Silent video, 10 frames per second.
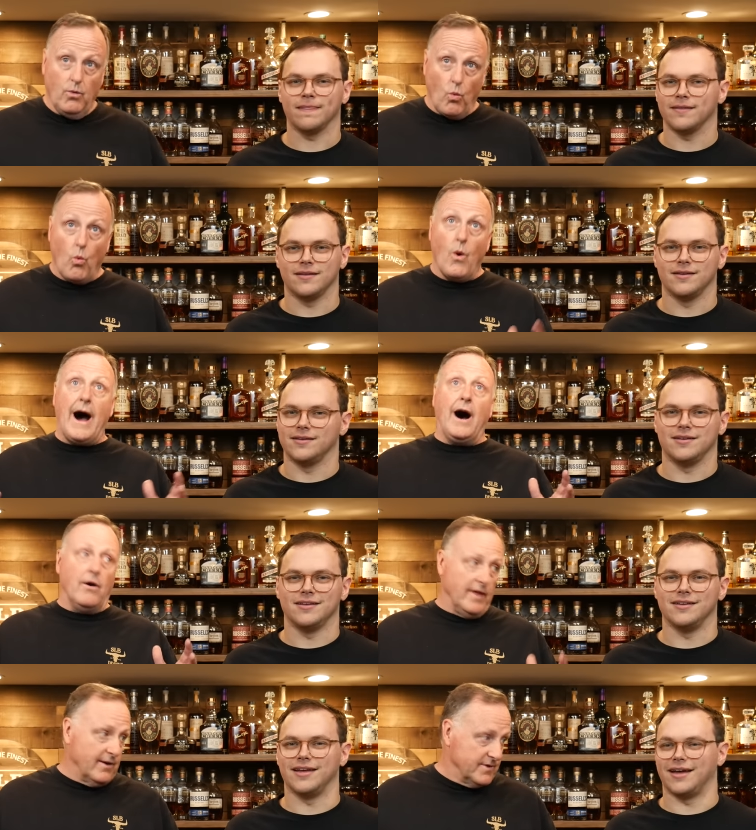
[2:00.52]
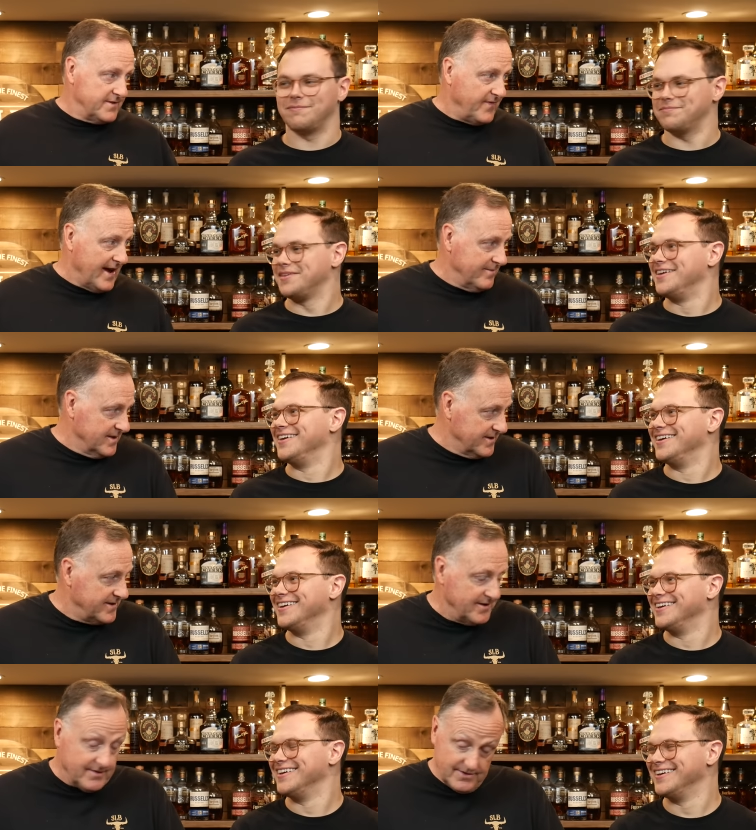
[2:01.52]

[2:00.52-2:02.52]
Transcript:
Speaker 1: Wow, that yeah. was fabulous too. It